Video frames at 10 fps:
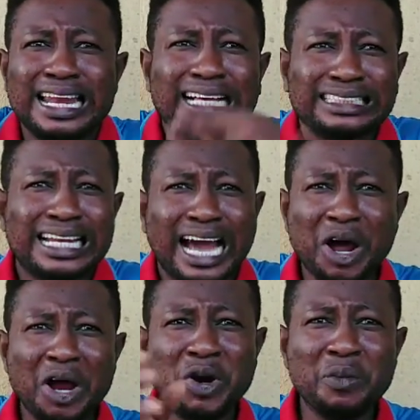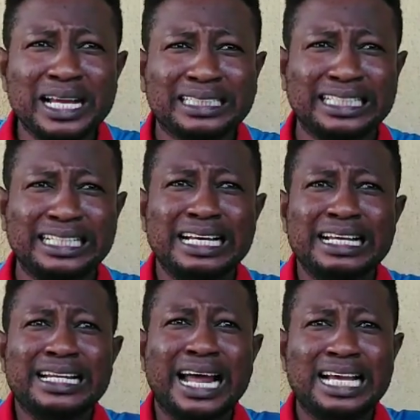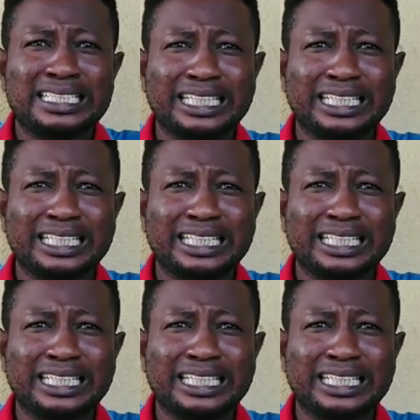Like say they don't do meeting. Now